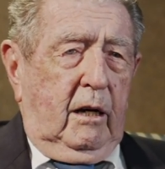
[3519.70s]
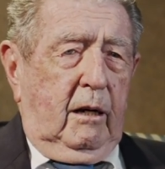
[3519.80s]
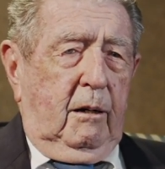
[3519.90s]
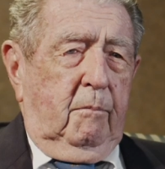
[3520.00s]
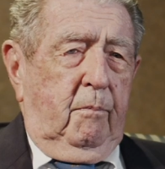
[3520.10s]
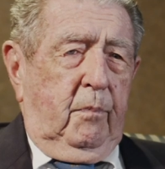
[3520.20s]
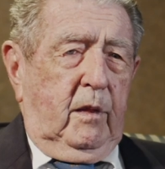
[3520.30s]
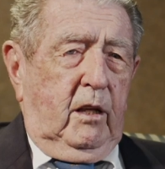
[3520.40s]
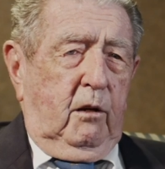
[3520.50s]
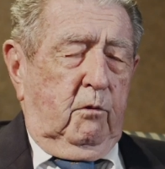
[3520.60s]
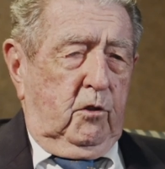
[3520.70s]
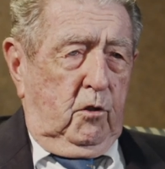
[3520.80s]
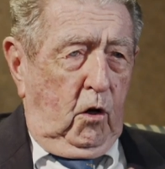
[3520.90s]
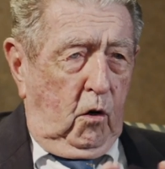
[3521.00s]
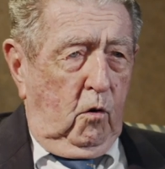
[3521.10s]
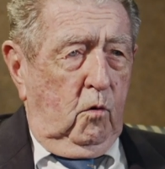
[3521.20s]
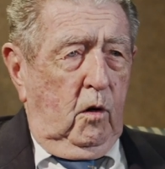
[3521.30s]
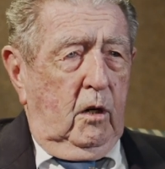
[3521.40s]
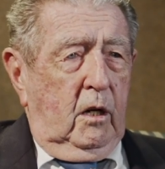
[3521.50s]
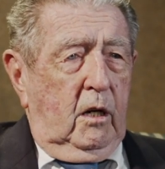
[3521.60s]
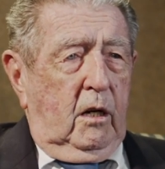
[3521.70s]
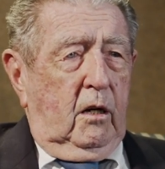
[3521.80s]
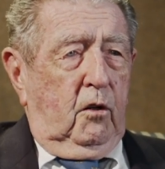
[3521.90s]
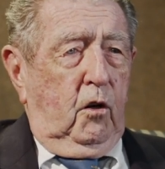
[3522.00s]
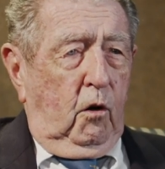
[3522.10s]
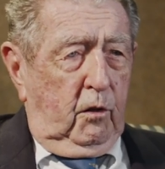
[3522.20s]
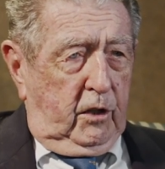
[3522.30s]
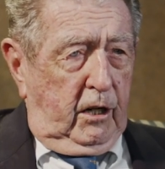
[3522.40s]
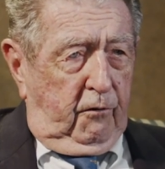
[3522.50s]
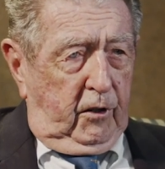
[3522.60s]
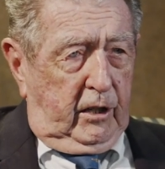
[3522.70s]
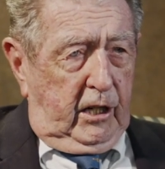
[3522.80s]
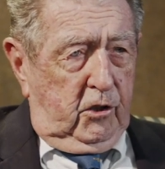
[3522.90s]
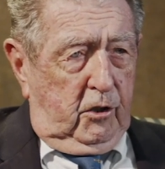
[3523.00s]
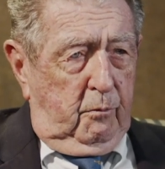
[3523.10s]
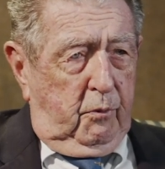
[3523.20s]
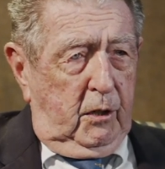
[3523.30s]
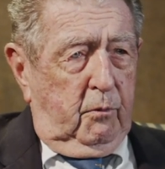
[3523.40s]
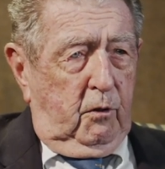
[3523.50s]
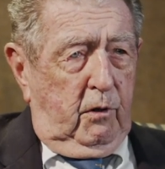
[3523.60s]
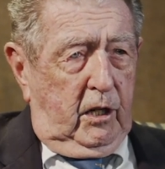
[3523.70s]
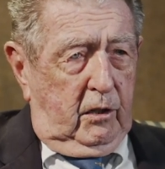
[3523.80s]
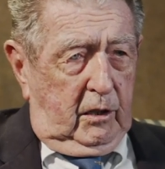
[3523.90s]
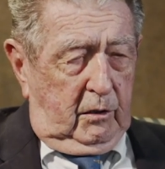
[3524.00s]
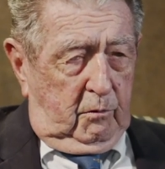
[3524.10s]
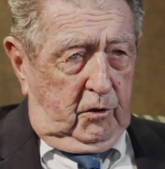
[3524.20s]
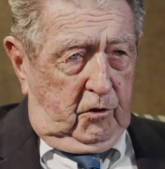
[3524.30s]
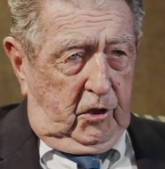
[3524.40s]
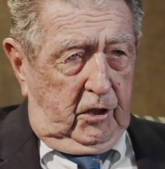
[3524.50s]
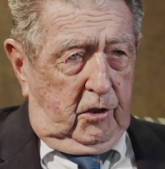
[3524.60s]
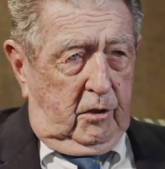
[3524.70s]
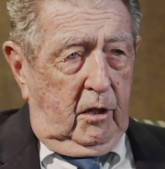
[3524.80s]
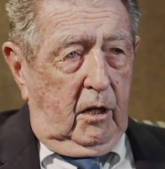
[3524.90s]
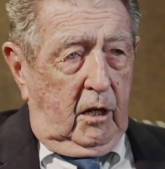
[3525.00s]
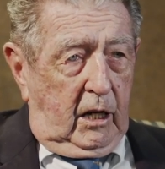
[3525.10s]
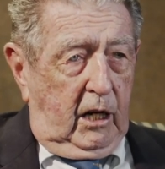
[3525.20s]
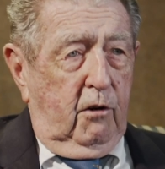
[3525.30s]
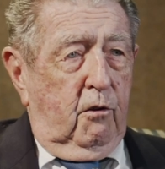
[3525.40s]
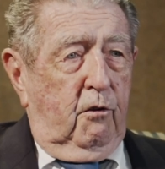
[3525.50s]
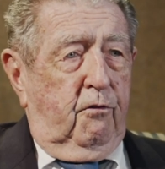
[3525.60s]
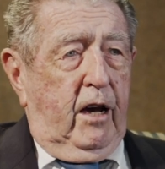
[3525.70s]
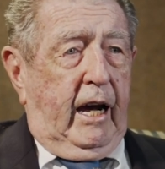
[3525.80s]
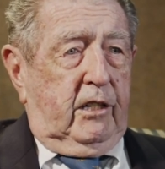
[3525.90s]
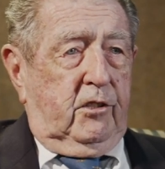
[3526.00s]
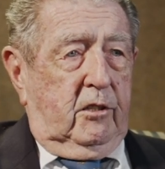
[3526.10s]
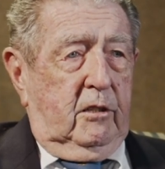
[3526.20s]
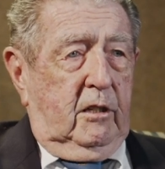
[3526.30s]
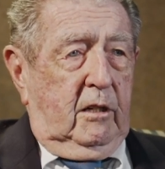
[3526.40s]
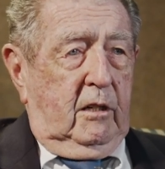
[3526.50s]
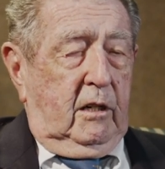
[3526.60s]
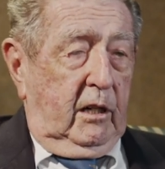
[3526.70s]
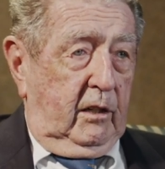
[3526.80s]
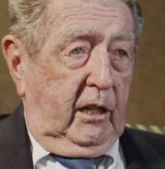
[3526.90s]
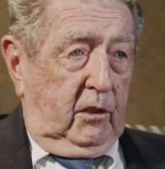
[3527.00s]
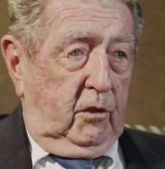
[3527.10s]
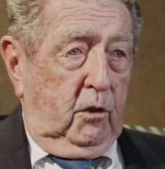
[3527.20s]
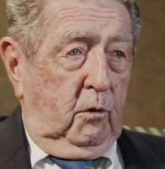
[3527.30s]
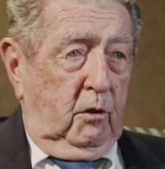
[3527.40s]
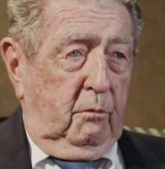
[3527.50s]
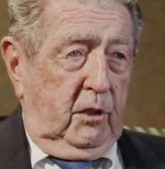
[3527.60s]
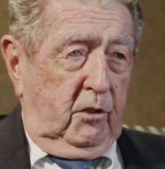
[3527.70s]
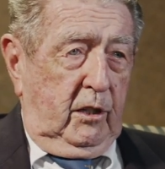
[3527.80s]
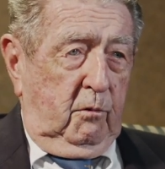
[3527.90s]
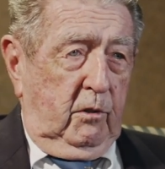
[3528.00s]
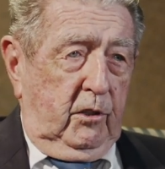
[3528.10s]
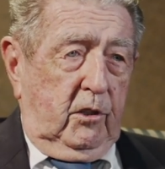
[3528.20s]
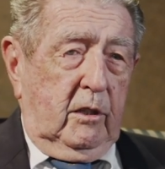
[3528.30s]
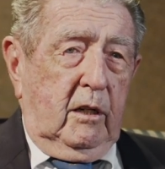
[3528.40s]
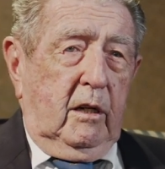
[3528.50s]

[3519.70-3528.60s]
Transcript: um, there was no uh, no identification of people or anything. It was just here are the facts, and they could do with them as they wished.